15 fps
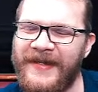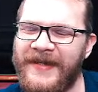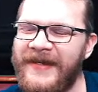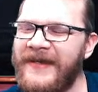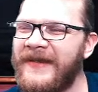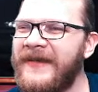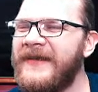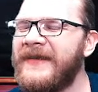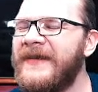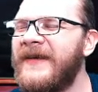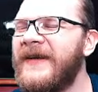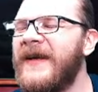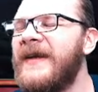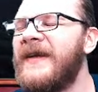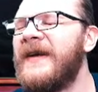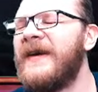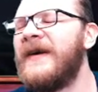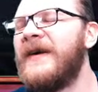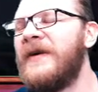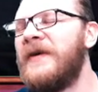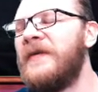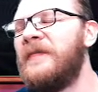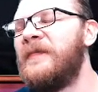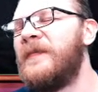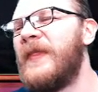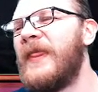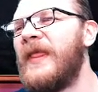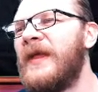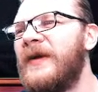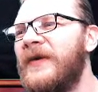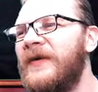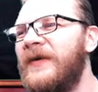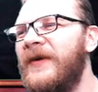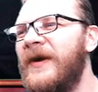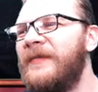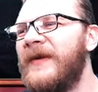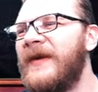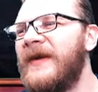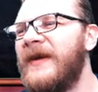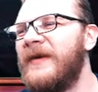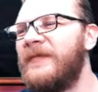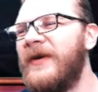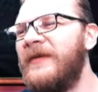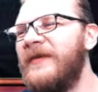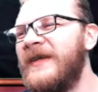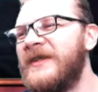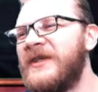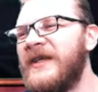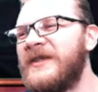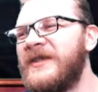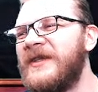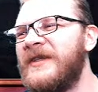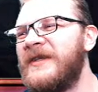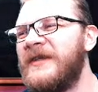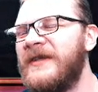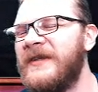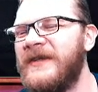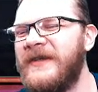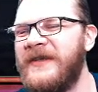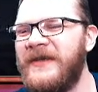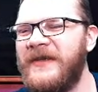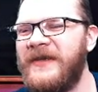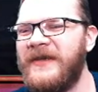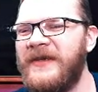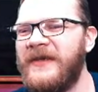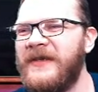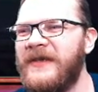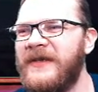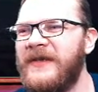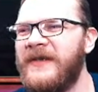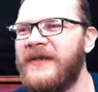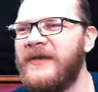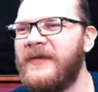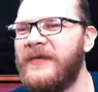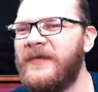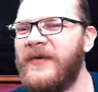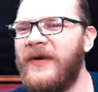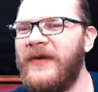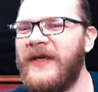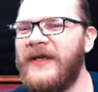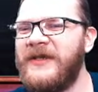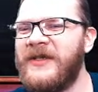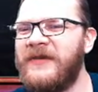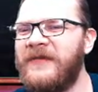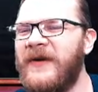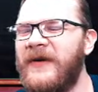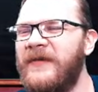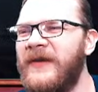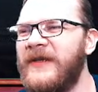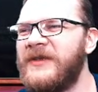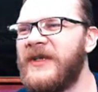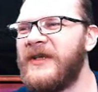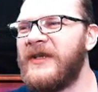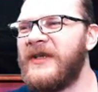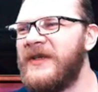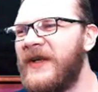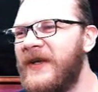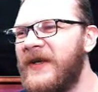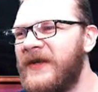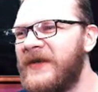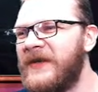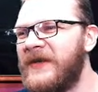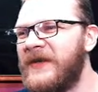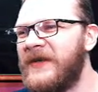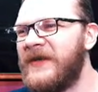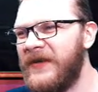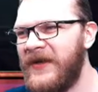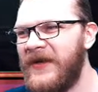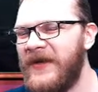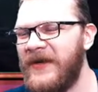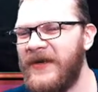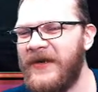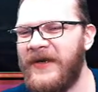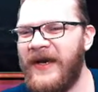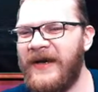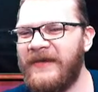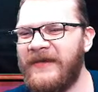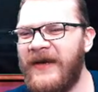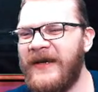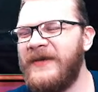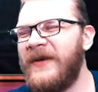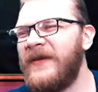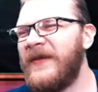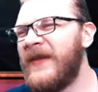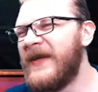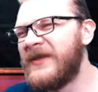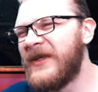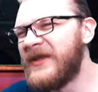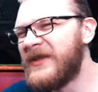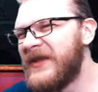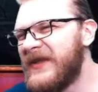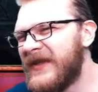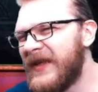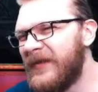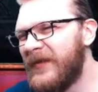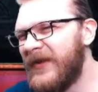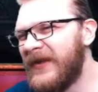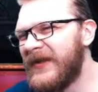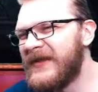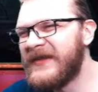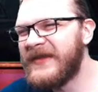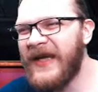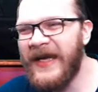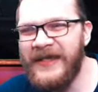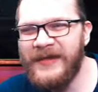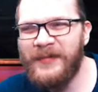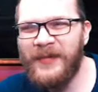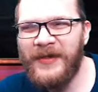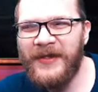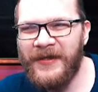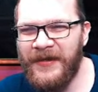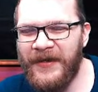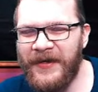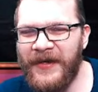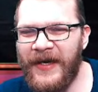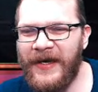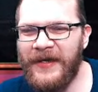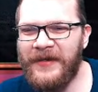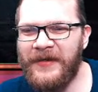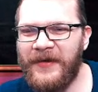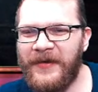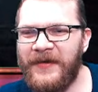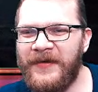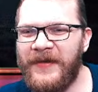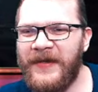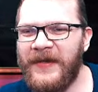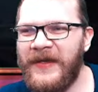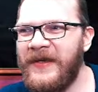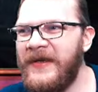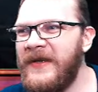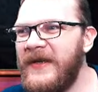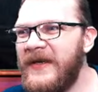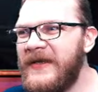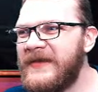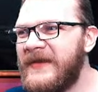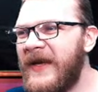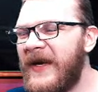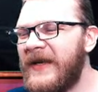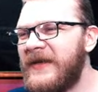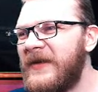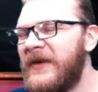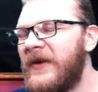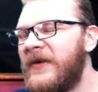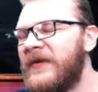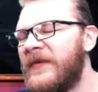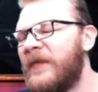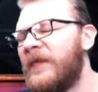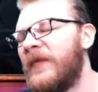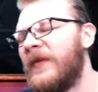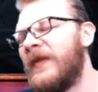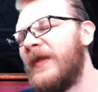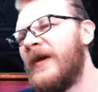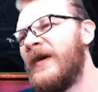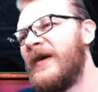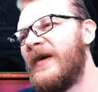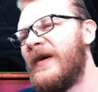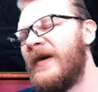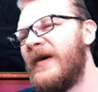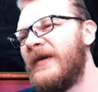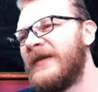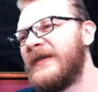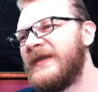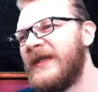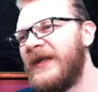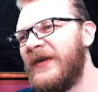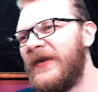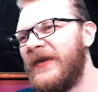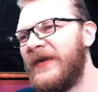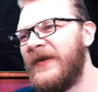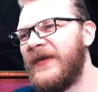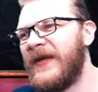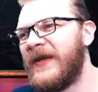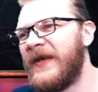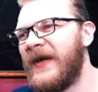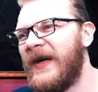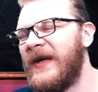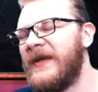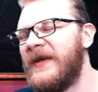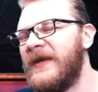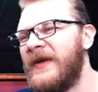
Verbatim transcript: Uh, oh, okay, um, who do I pick here? Probably Shang-Chi. Probably, probably Shang-Chi here, you know. I don't think Shang-Chi's sig ability scales particularly great or that he needs that, you know, uh, signal all that high.